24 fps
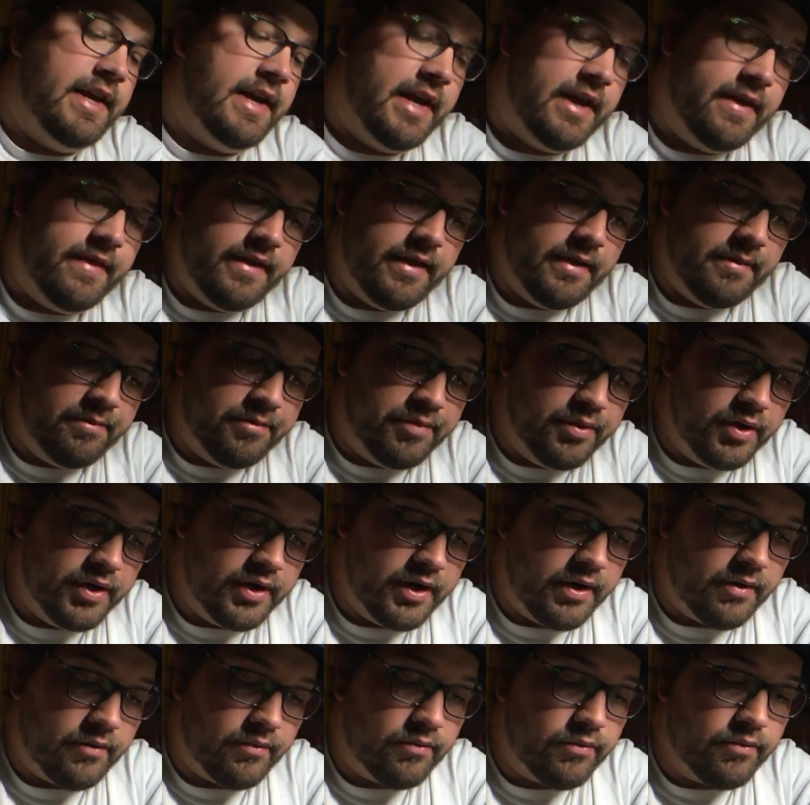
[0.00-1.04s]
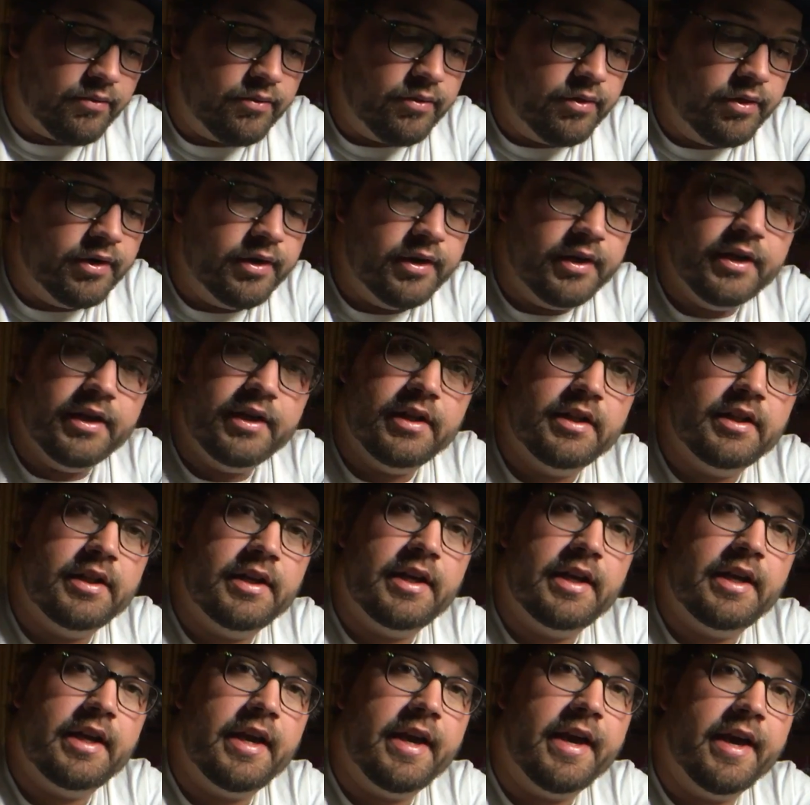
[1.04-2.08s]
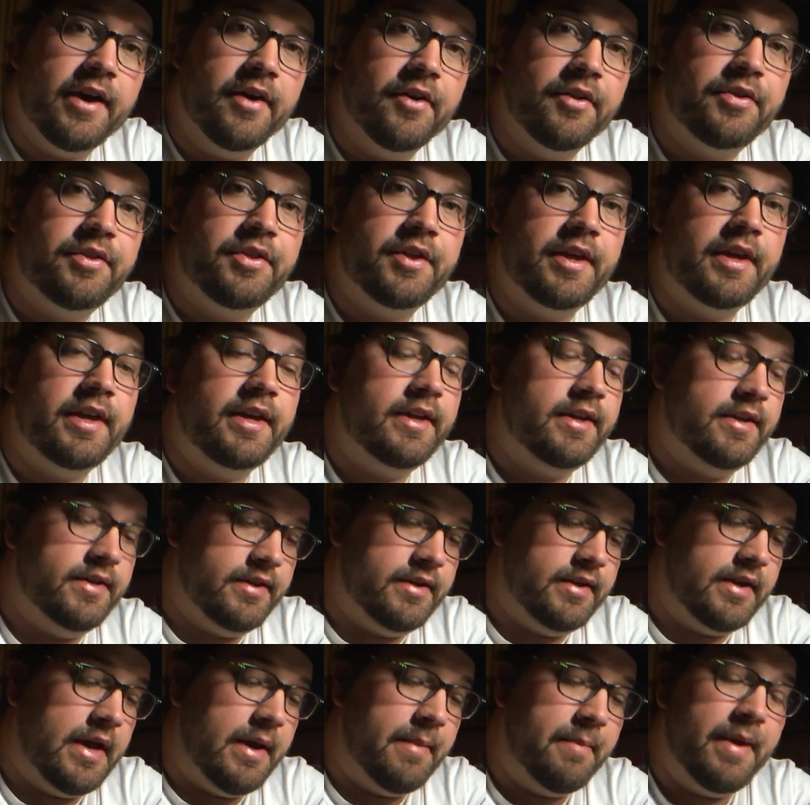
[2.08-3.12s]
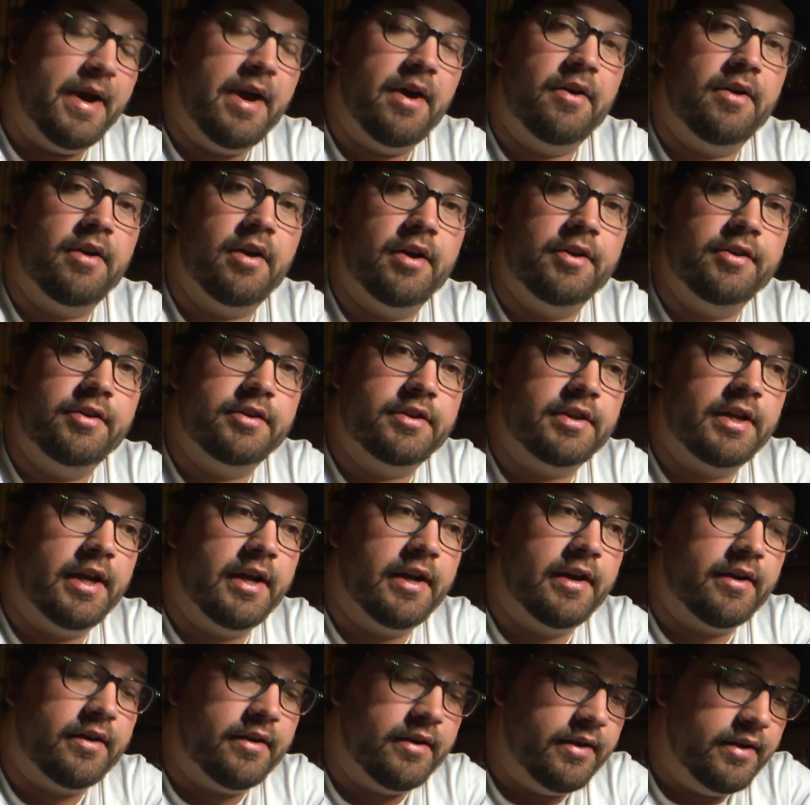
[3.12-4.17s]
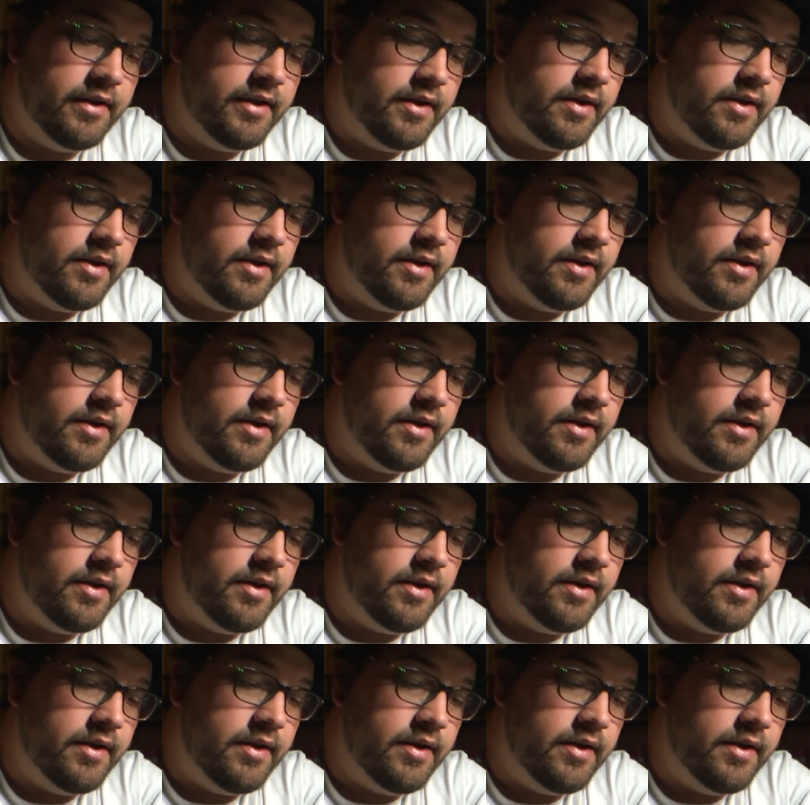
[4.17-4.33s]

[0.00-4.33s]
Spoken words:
And then put a really healthy amount on your tire.